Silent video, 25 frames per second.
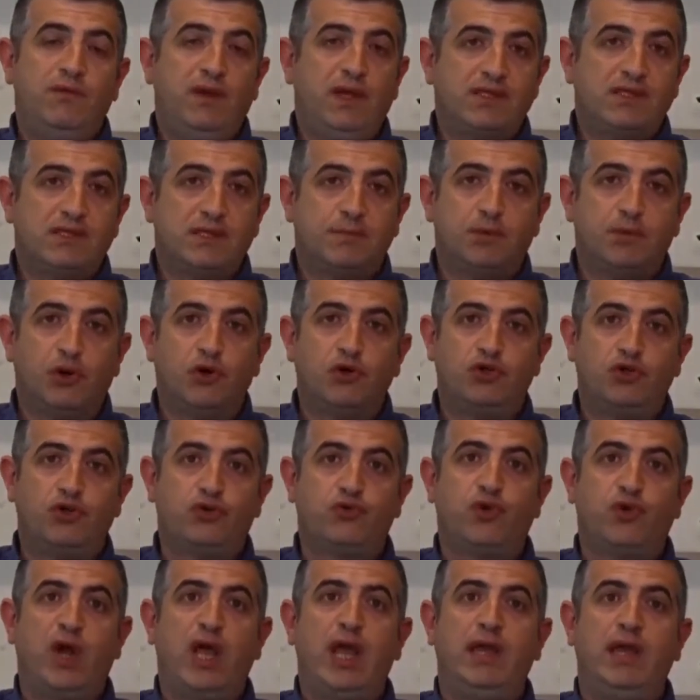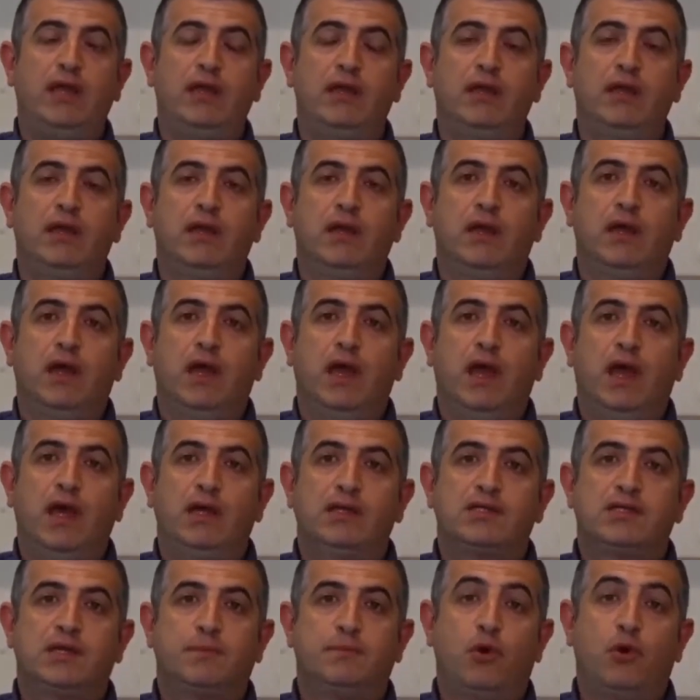support Ukraine,
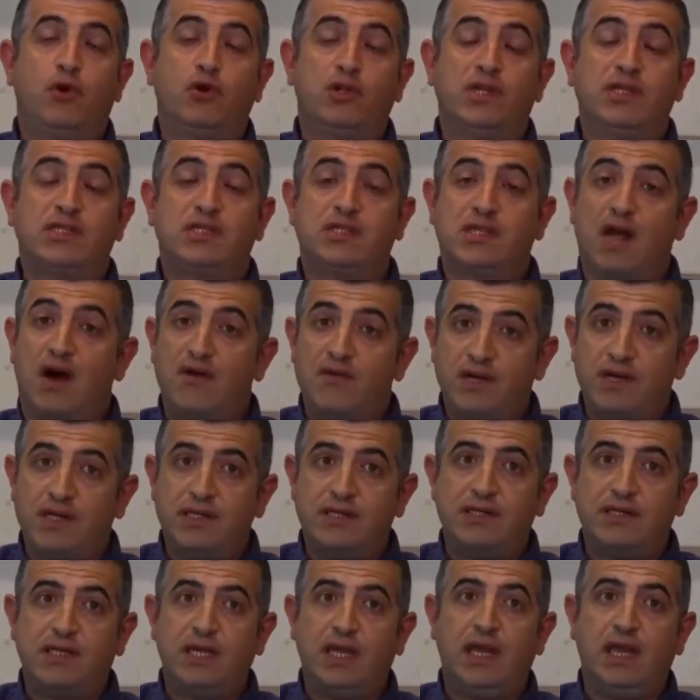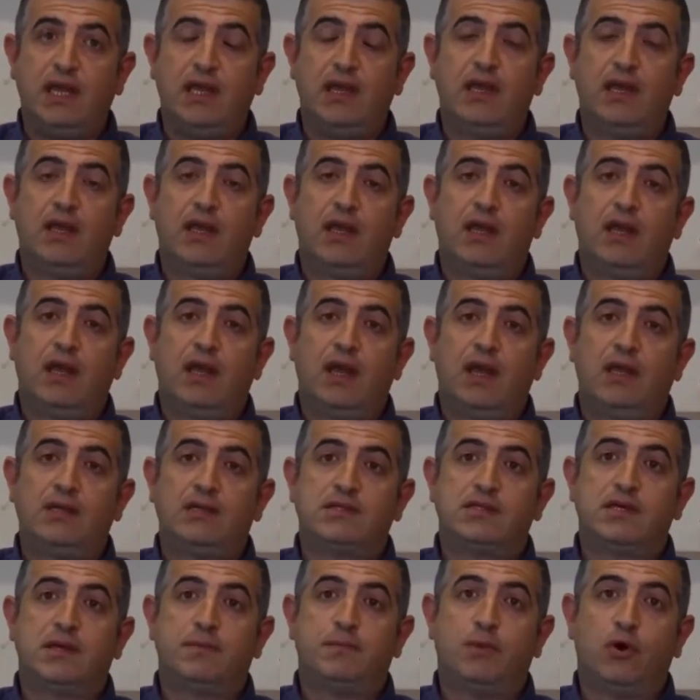support its sovereignty, and
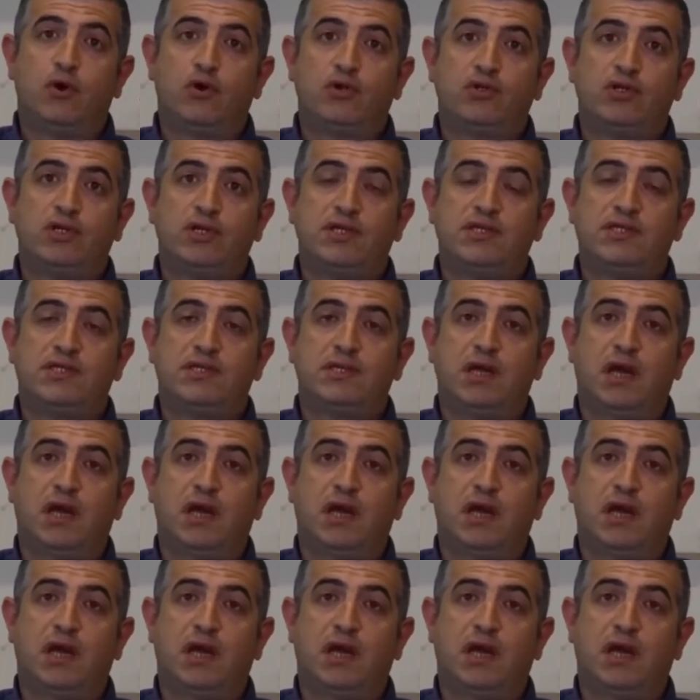support its